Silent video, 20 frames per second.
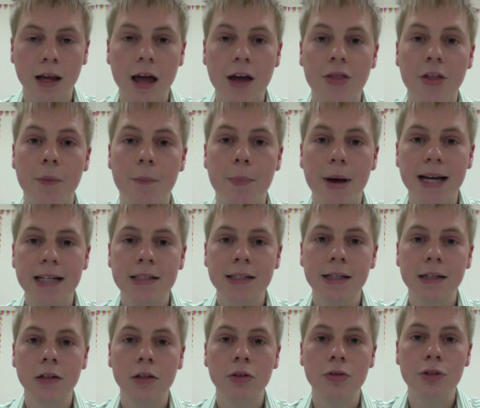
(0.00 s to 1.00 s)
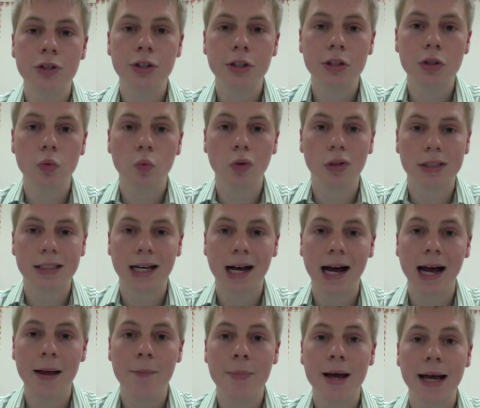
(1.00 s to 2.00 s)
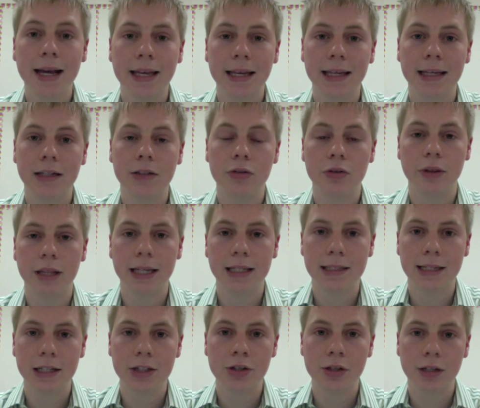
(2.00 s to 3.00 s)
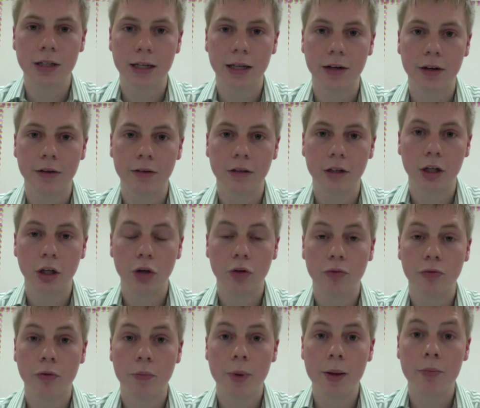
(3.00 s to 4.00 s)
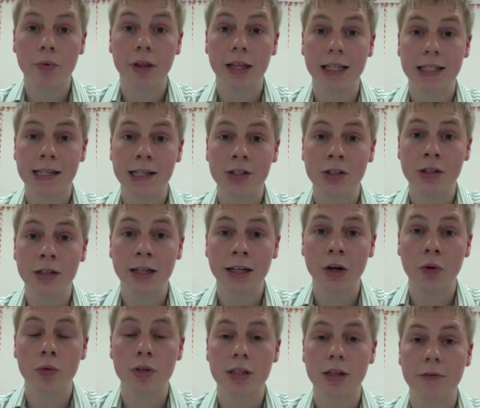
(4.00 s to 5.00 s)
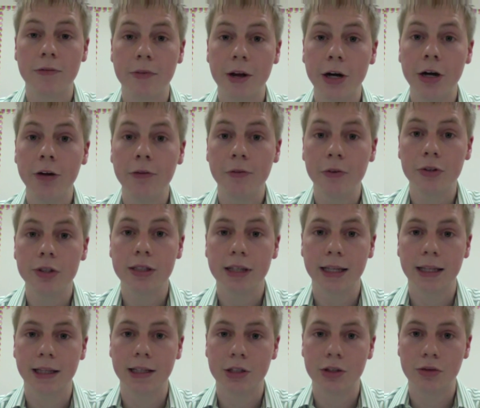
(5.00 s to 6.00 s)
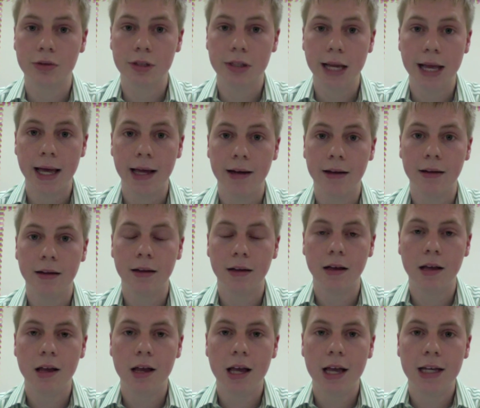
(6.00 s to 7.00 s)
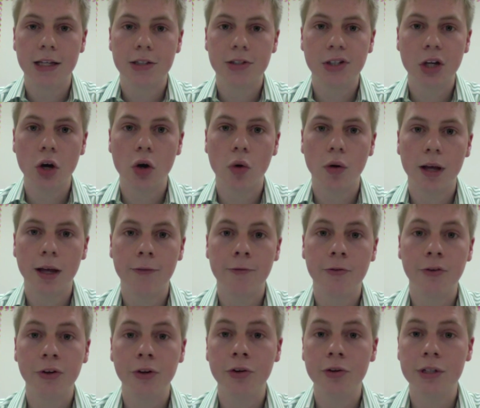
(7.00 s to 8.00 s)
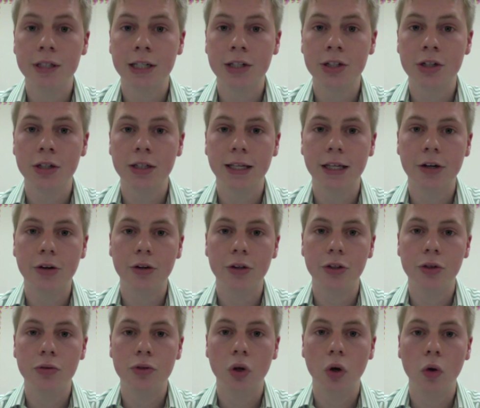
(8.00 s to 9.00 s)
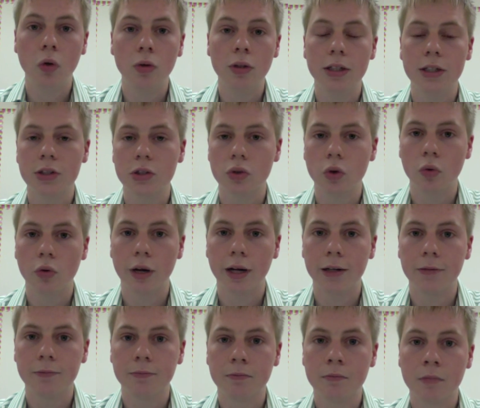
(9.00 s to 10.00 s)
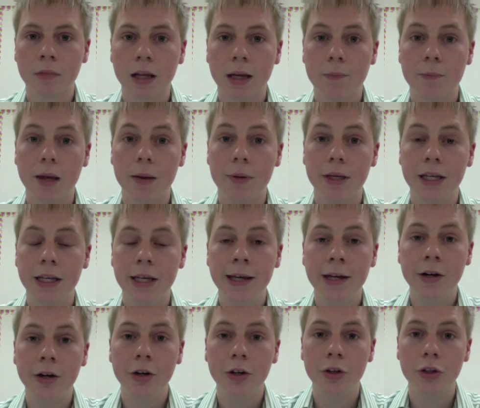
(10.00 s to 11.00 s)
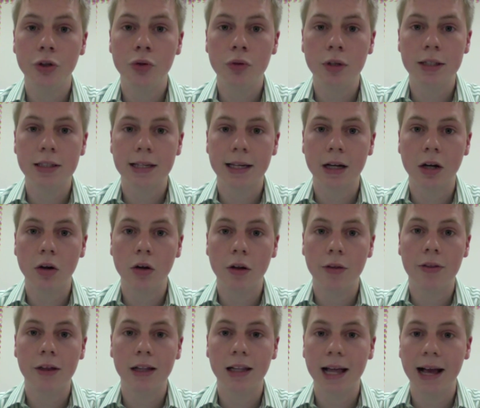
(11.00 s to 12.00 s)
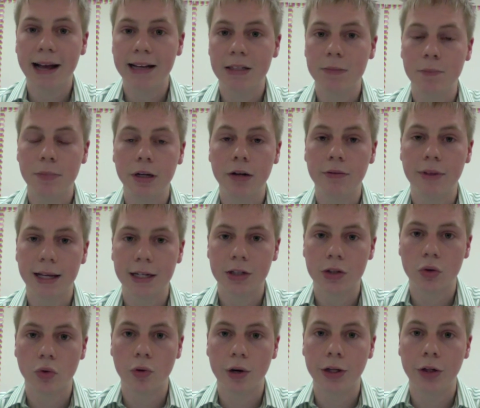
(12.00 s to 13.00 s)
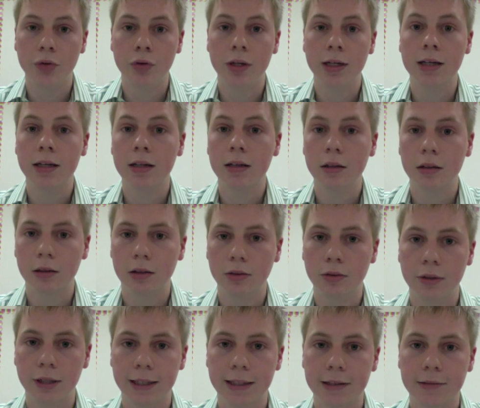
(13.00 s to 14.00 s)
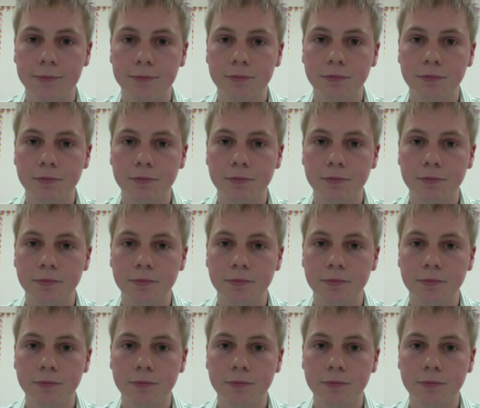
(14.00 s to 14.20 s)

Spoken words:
The best conclusions will tie back into the attention getter. Remember, the attention getter was the very first thing that you said. So, if for your attention getter you told a story, maybe here you could tell the last bit of that story. You can conclude it.